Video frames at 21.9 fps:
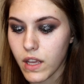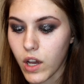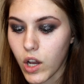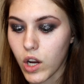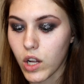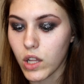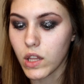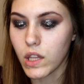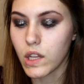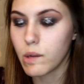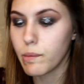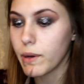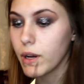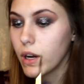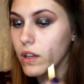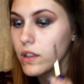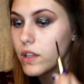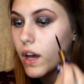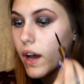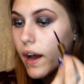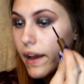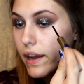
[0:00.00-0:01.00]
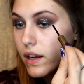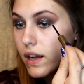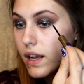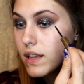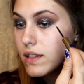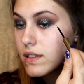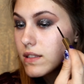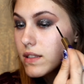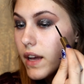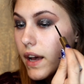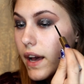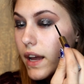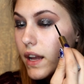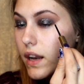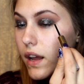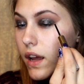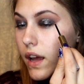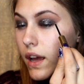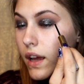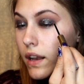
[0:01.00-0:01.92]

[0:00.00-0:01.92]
are a little bit on the higher end side,